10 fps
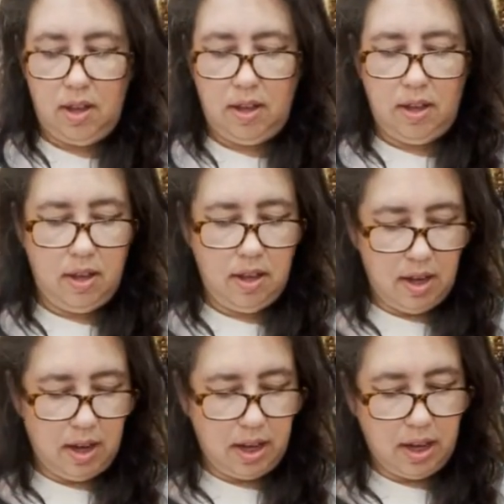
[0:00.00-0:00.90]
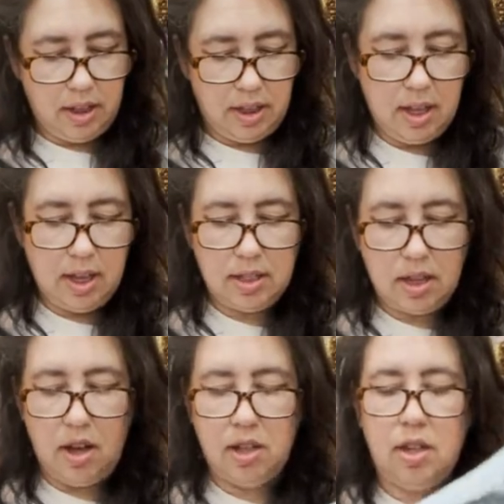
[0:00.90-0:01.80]
Okay, and I got this
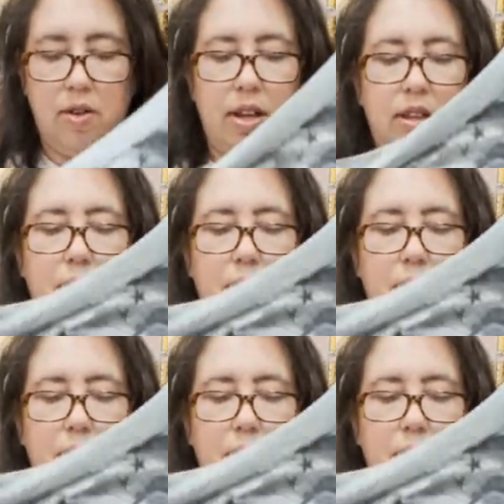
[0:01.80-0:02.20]
also at the